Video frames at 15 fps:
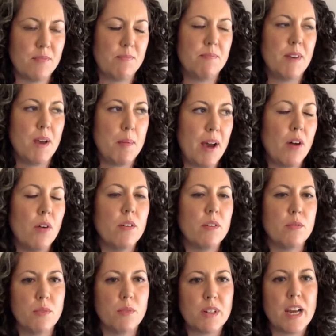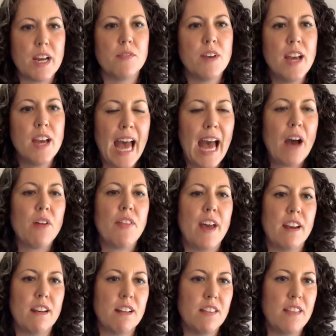about kind of how
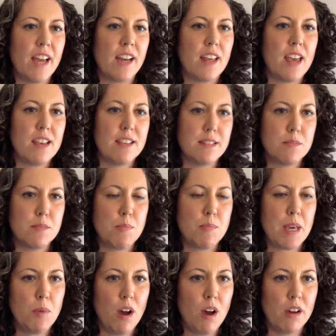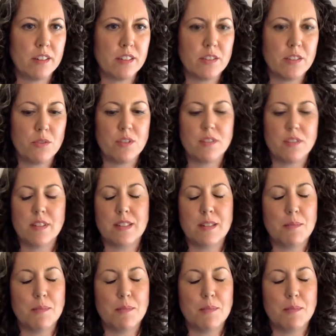that case is ping-ponged through the system.